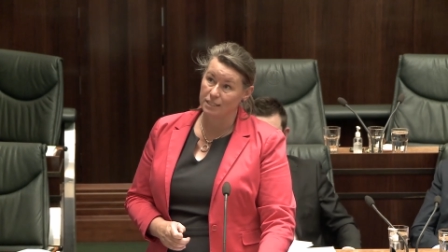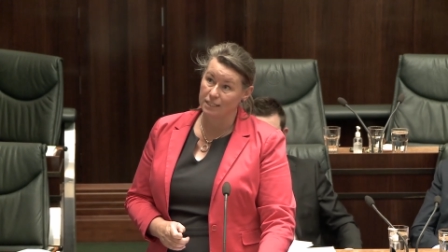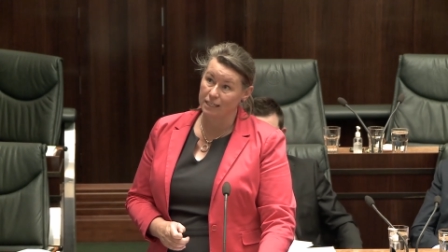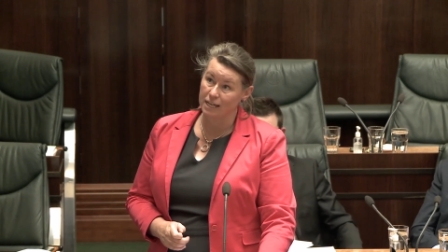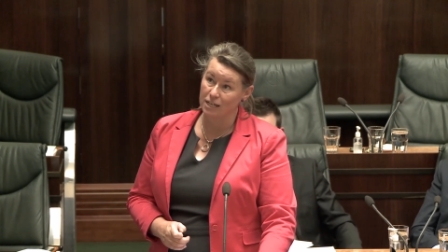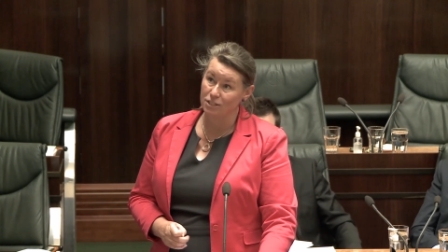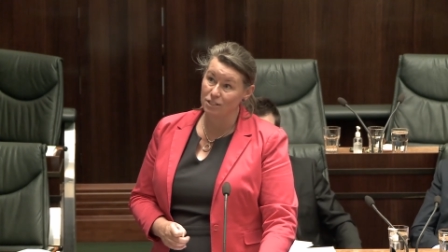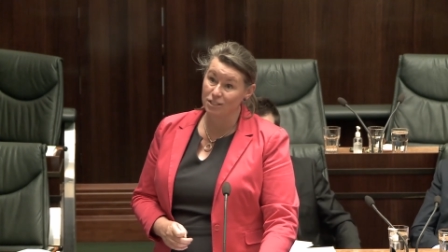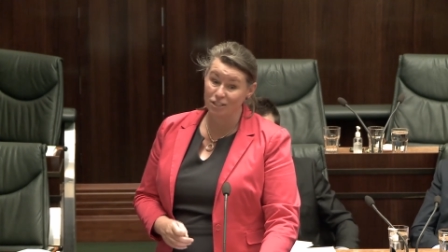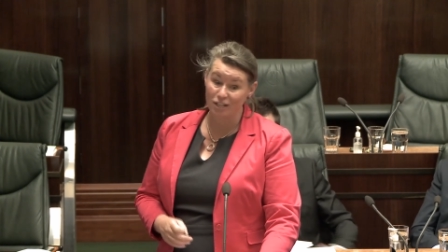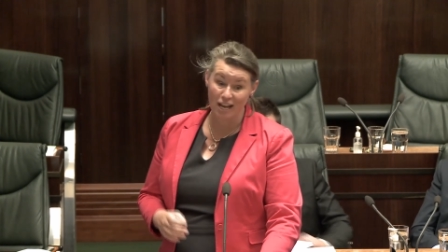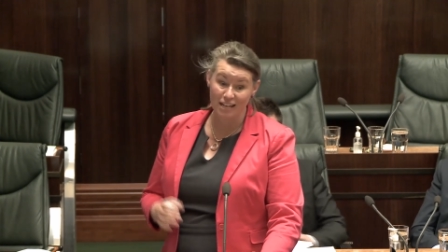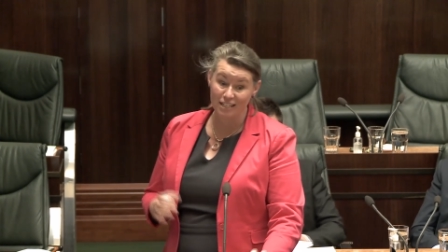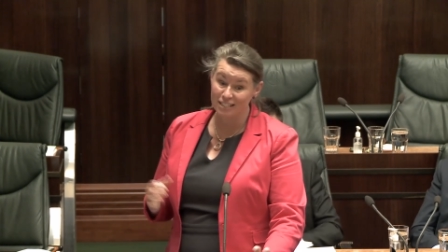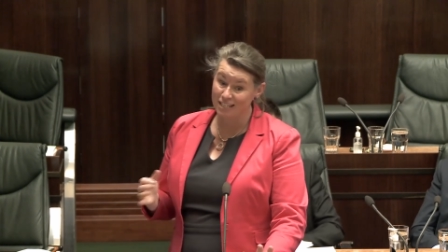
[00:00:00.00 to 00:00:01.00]
designations,
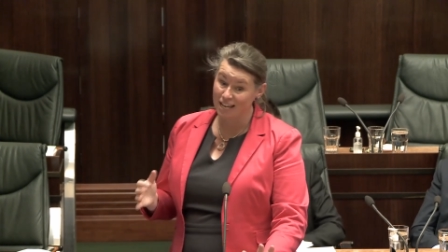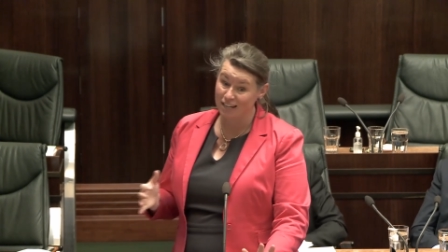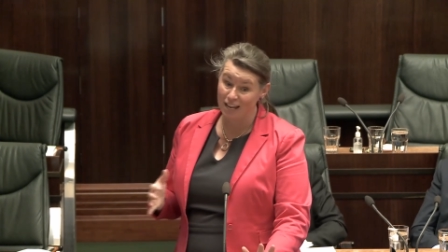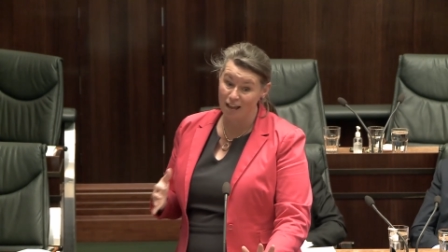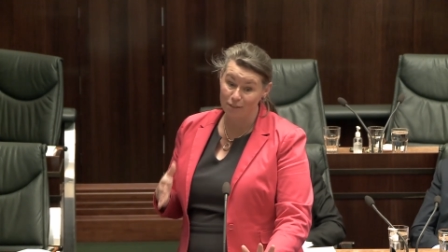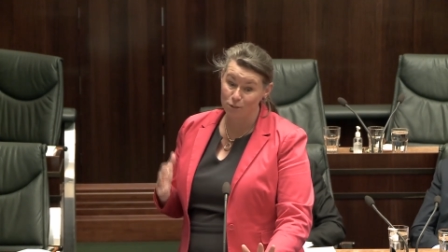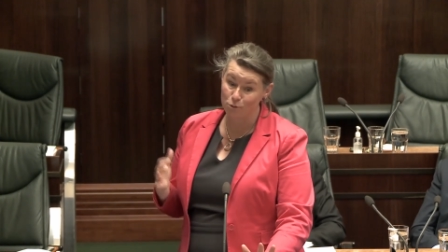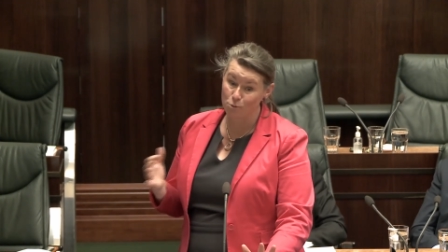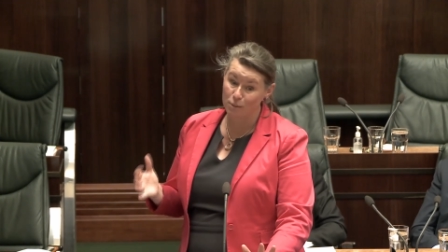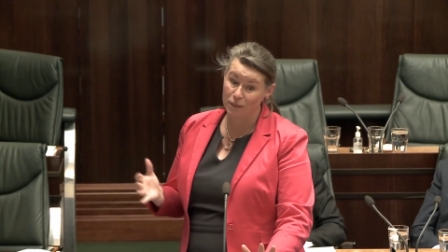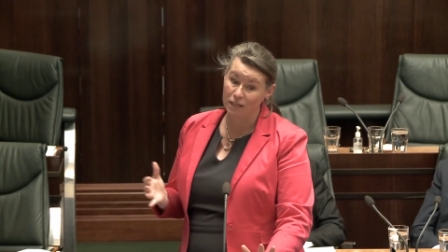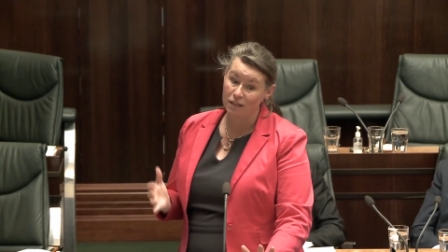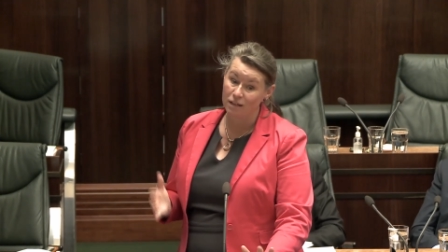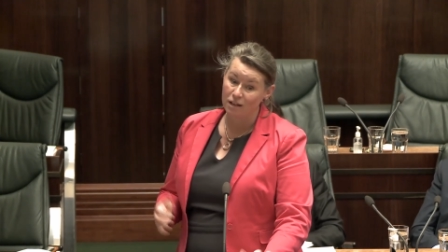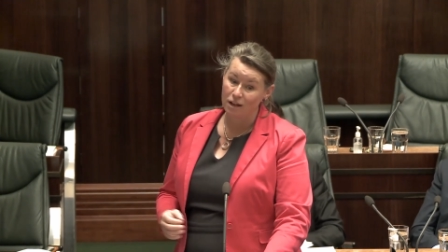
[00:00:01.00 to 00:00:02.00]
and I understand now this will
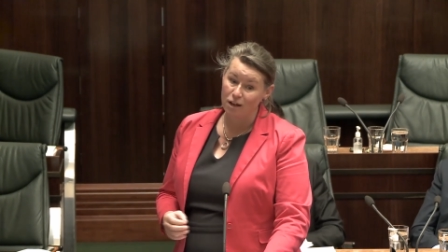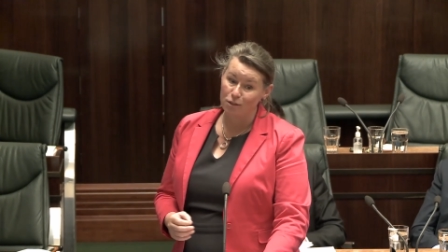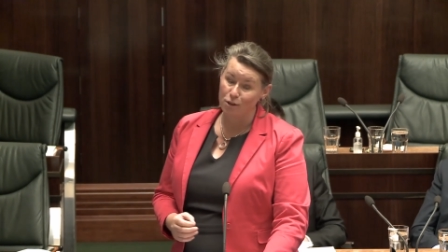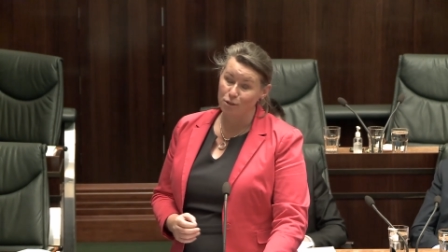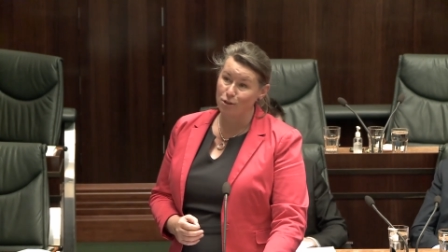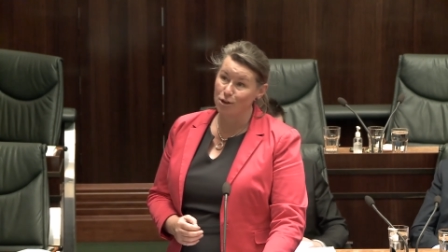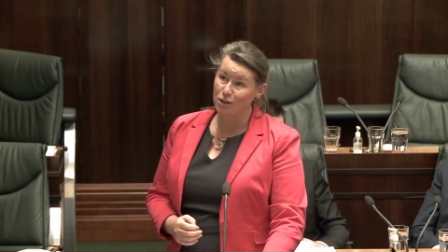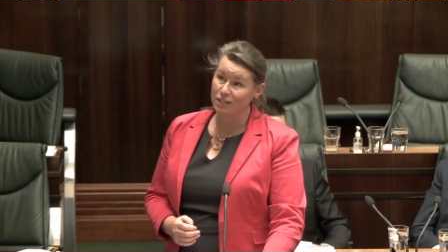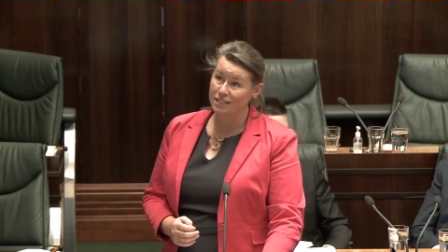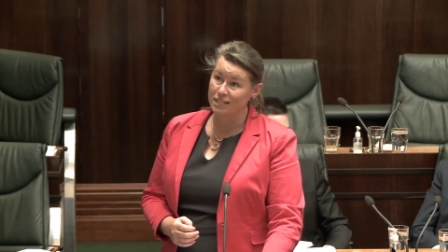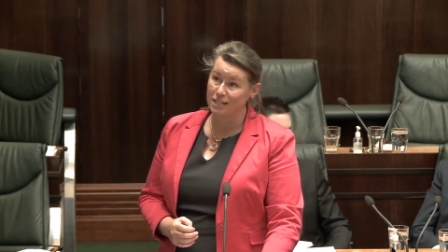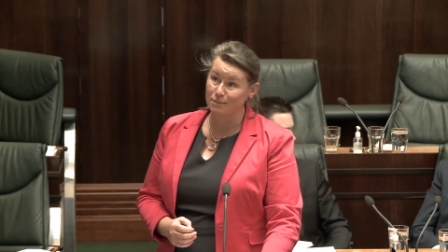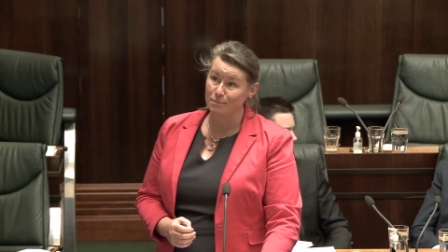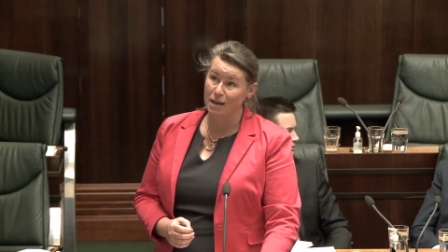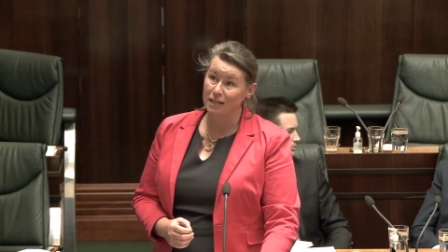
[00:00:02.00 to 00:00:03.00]
be the third in
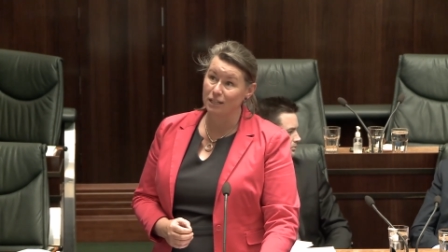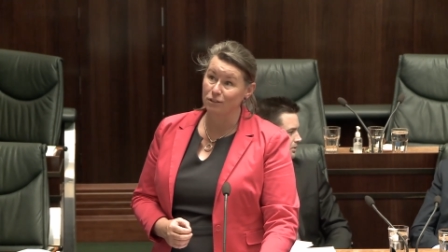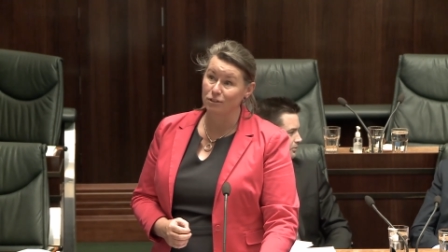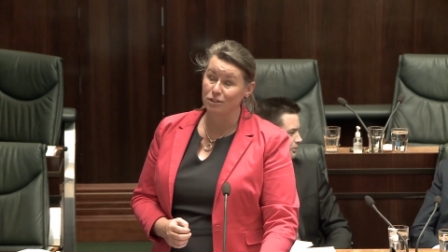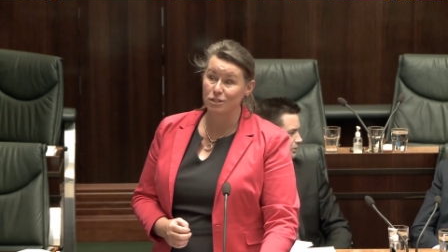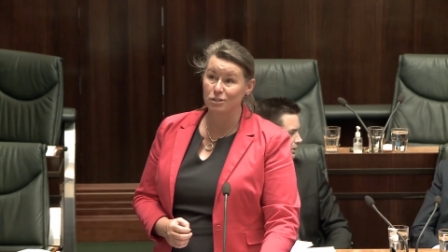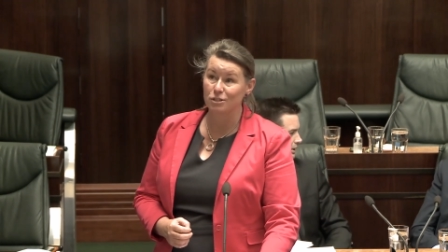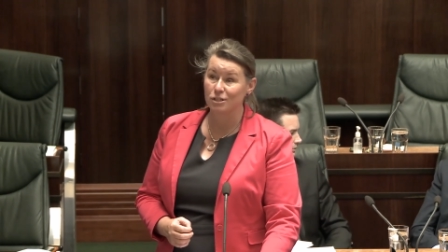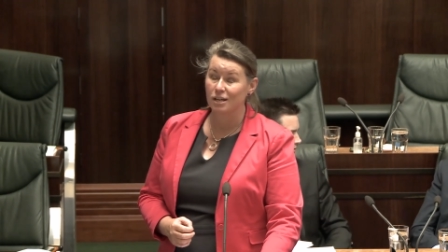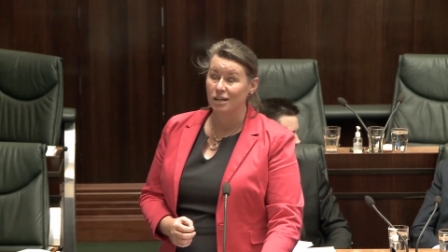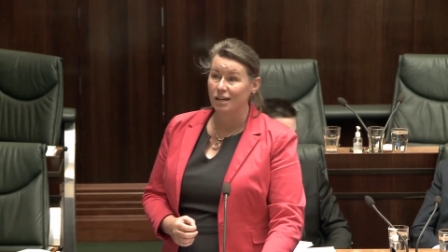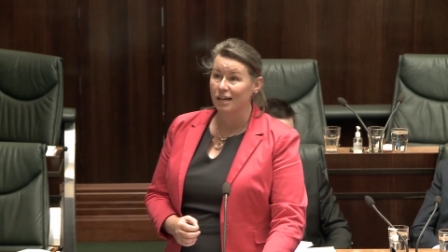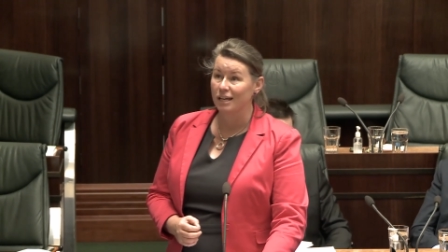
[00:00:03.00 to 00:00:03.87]
Tasmania, and it's,